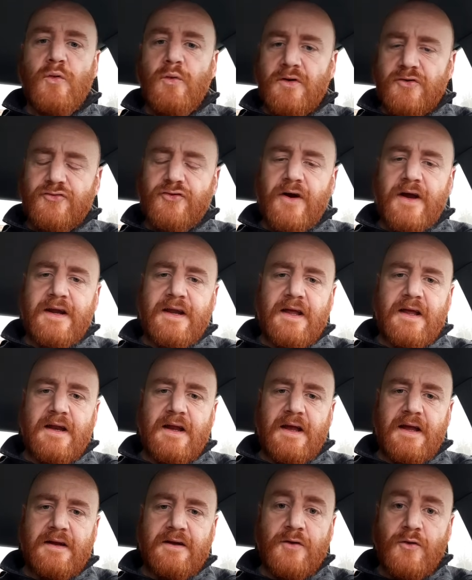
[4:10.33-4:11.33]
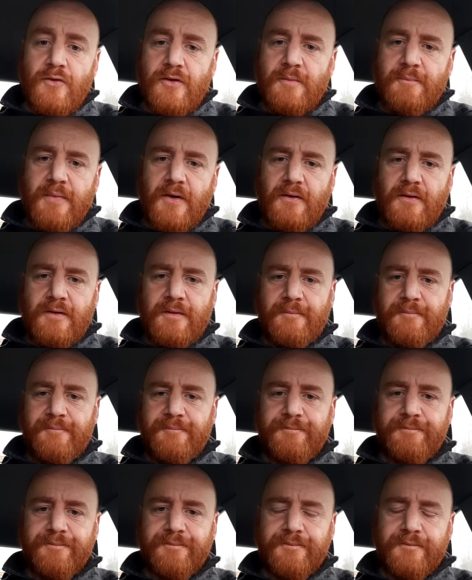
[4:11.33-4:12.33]
who were tried at Nuremberg,
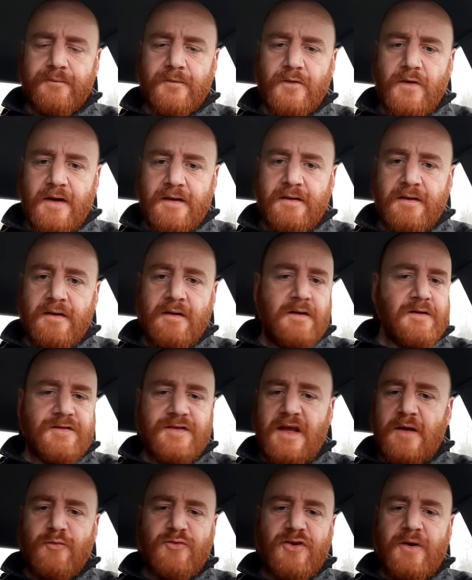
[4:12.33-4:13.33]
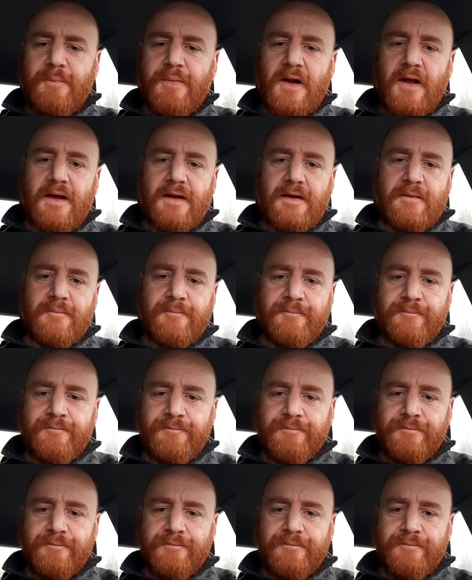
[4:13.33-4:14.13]
right? Same should apply.